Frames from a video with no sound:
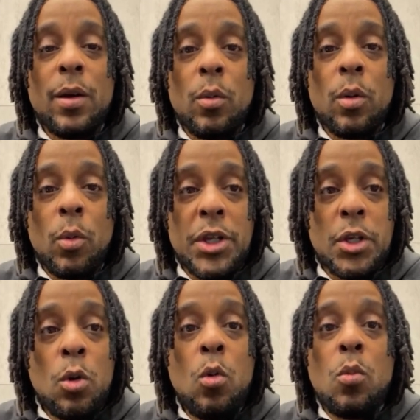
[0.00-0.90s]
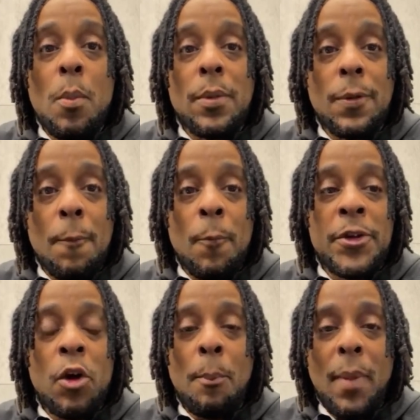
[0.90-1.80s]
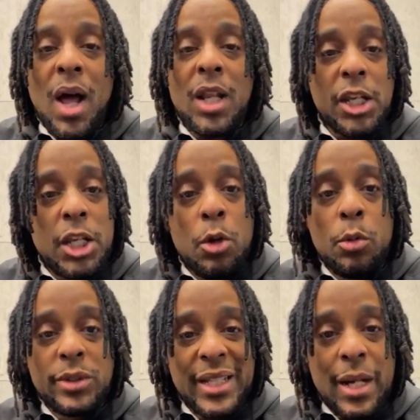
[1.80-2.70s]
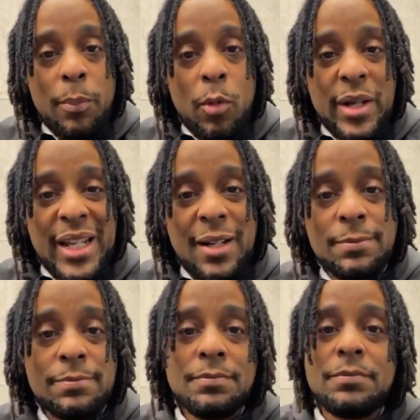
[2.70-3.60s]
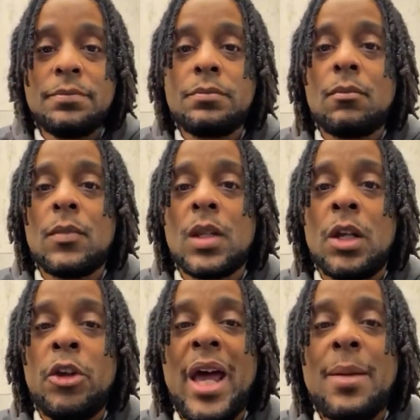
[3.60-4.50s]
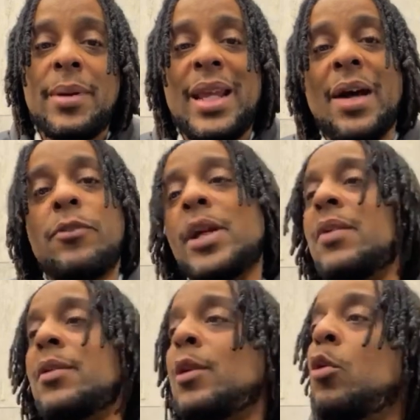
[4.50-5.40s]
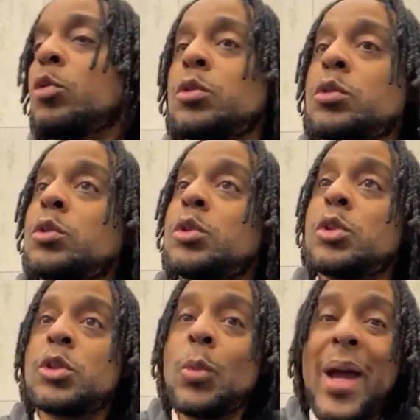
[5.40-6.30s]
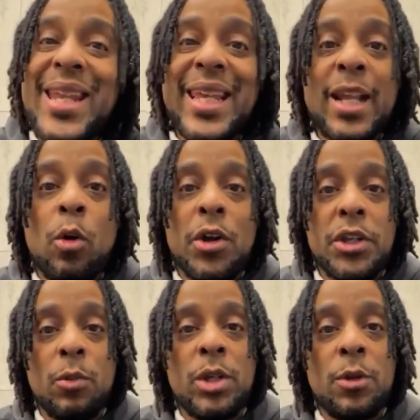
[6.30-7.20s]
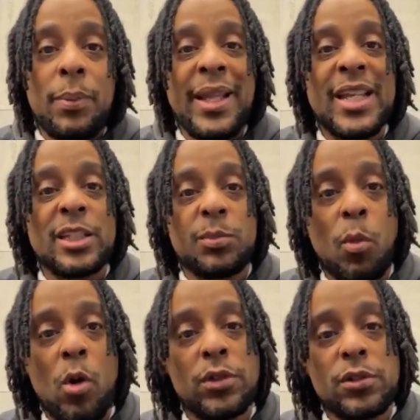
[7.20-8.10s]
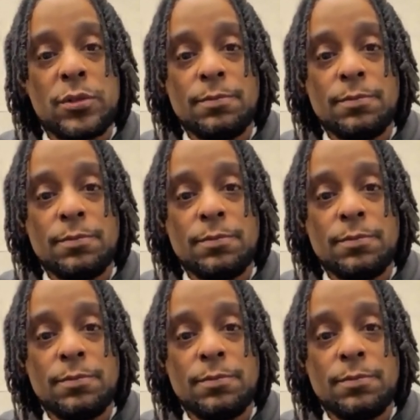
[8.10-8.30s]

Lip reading: When your molecules get up on them, you got to be careful even whose sweat get on you when you're playing sports.